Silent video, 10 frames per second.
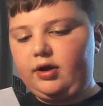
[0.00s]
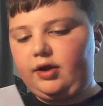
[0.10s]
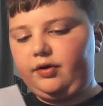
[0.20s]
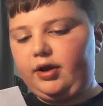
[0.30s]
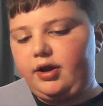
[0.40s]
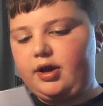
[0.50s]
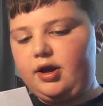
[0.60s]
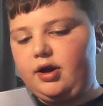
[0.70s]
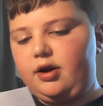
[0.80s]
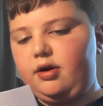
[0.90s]
as like
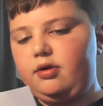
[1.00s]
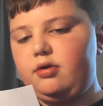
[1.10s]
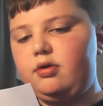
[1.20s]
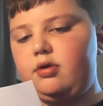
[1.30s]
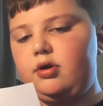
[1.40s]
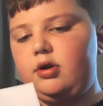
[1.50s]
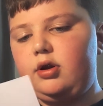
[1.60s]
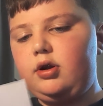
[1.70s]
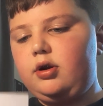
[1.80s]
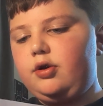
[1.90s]
a
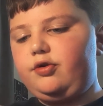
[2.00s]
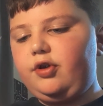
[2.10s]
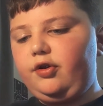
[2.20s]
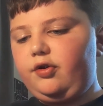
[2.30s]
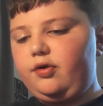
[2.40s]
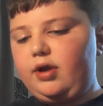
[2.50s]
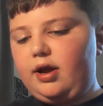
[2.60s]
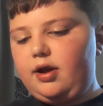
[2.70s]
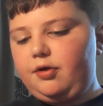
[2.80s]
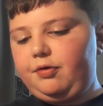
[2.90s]

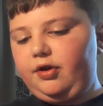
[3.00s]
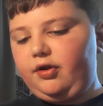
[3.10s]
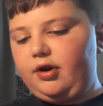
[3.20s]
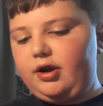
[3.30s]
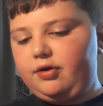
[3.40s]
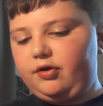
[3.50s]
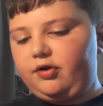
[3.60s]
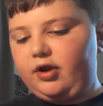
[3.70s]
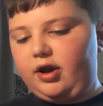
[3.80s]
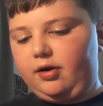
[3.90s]
it's basically, you know,
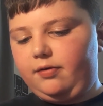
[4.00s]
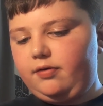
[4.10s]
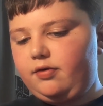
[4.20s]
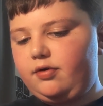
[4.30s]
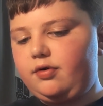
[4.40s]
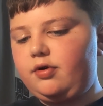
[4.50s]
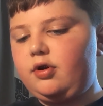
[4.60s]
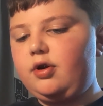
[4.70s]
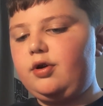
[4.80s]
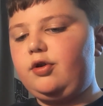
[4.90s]
just to help
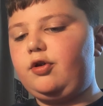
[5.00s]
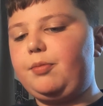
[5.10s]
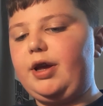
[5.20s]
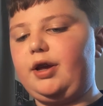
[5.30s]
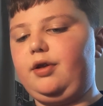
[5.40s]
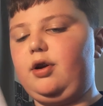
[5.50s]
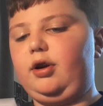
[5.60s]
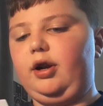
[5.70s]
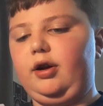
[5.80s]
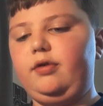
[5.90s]
to make it long
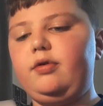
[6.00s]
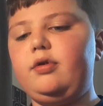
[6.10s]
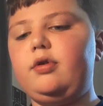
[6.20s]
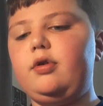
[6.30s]
enough.